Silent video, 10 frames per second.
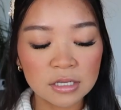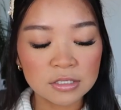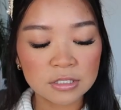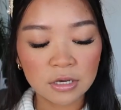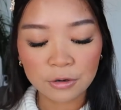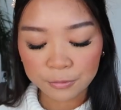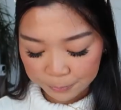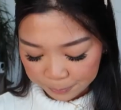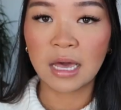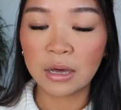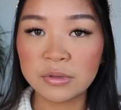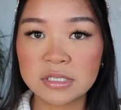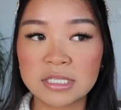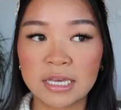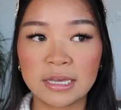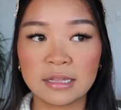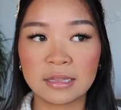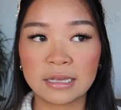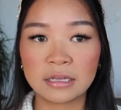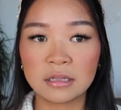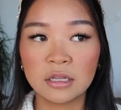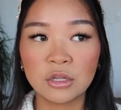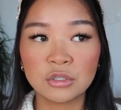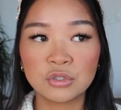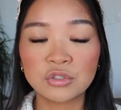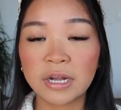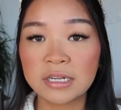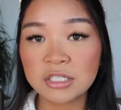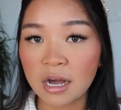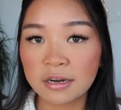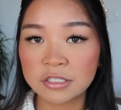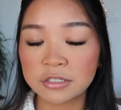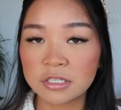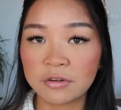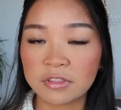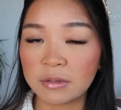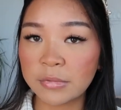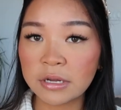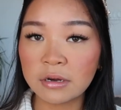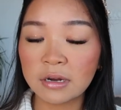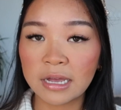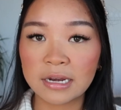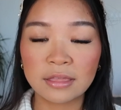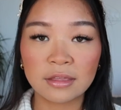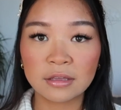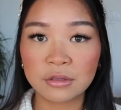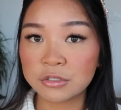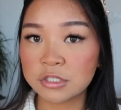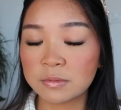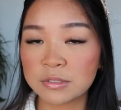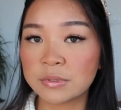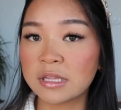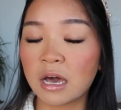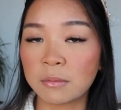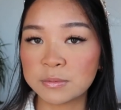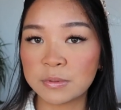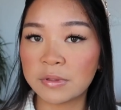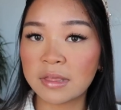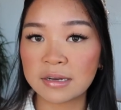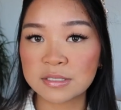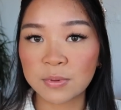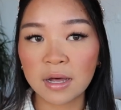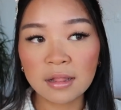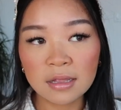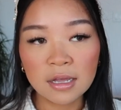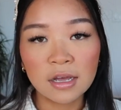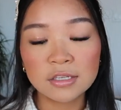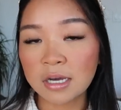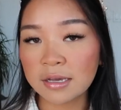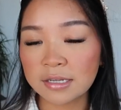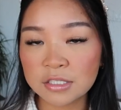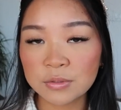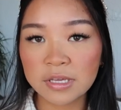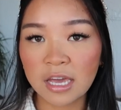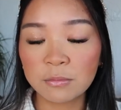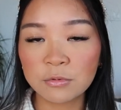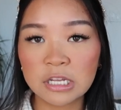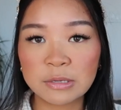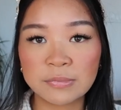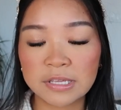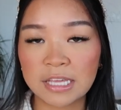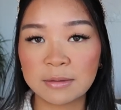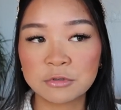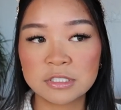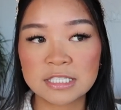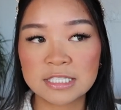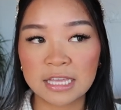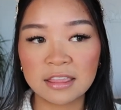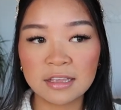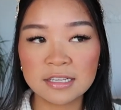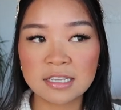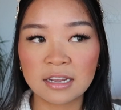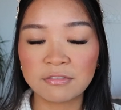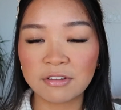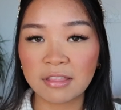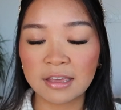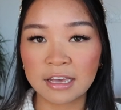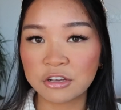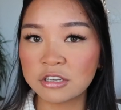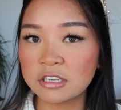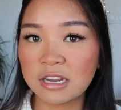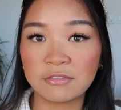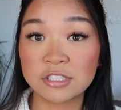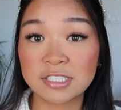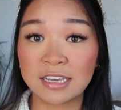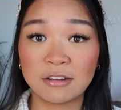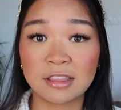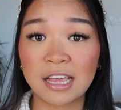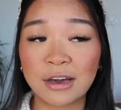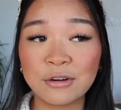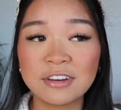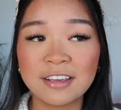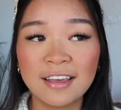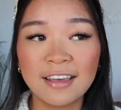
So I would say like try to talk to yourself in the mirror, and I think YouTube has really helped me with that as well, talking to a camera and being able to say things that I felt like I could never say out loud.